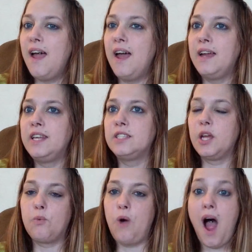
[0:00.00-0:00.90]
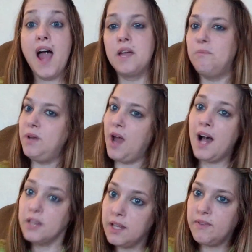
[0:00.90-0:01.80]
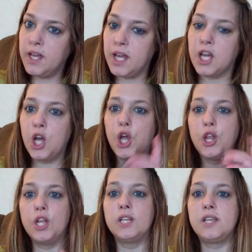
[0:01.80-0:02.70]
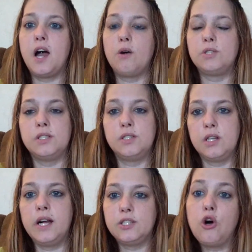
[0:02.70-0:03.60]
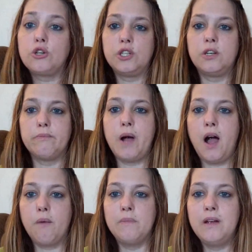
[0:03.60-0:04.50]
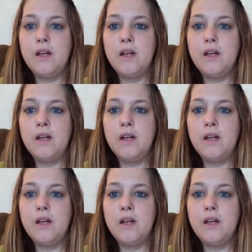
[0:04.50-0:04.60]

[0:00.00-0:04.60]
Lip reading: And he's like, well, I am not leaving this house until I talk to your mom.